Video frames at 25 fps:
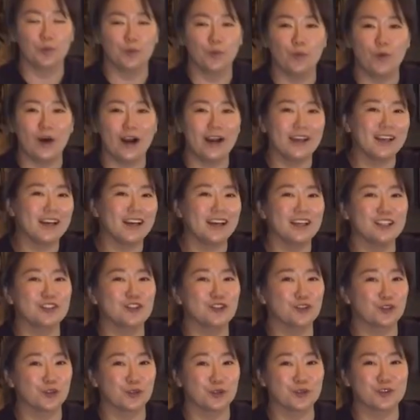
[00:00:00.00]
Why I
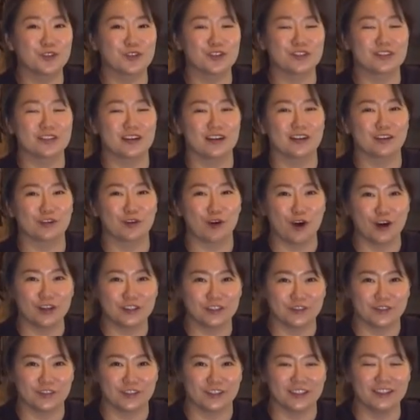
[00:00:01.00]
chose
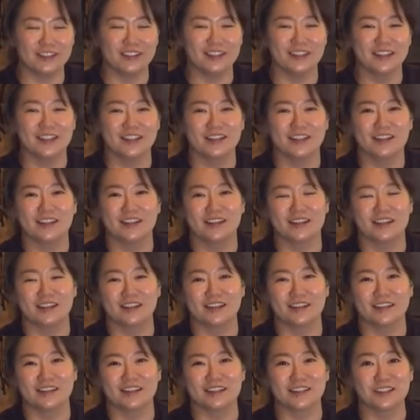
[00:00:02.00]
CrossFit
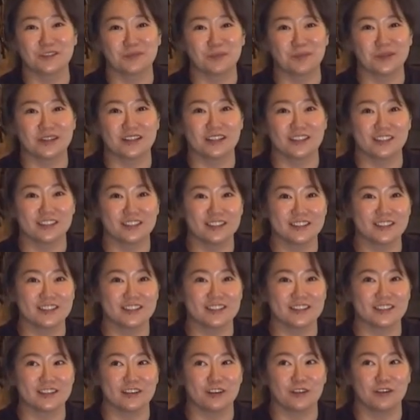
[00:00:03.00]
is
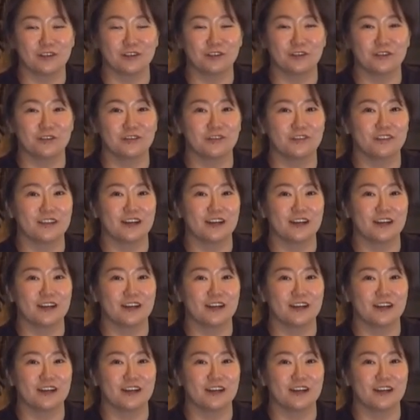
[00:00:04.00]
because of